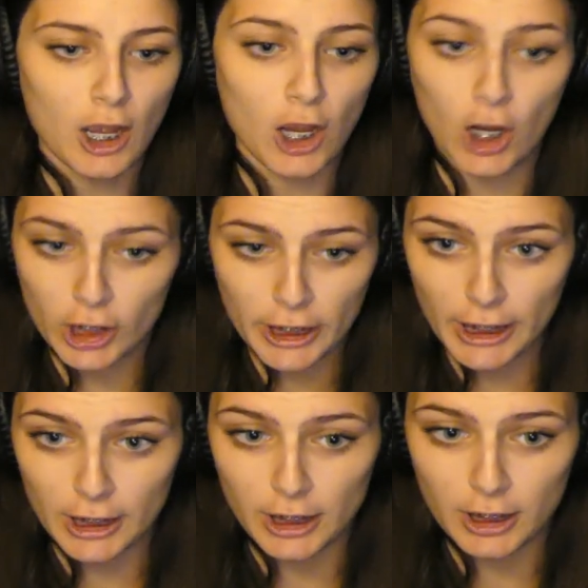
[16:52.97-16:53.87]

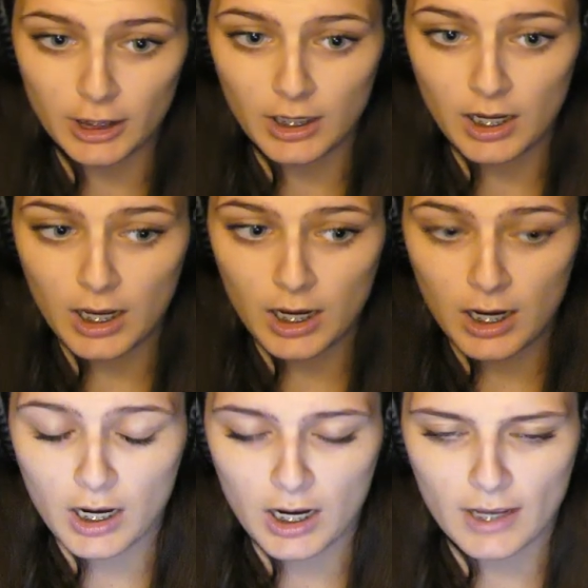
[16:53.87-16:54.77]
again.
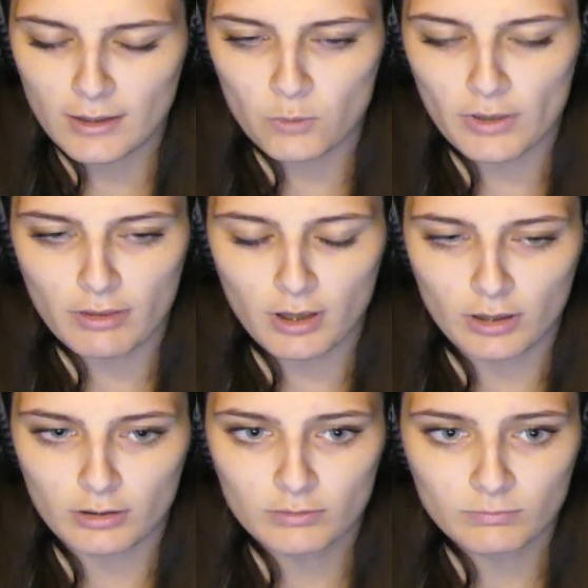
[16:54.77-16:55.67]
And then what then?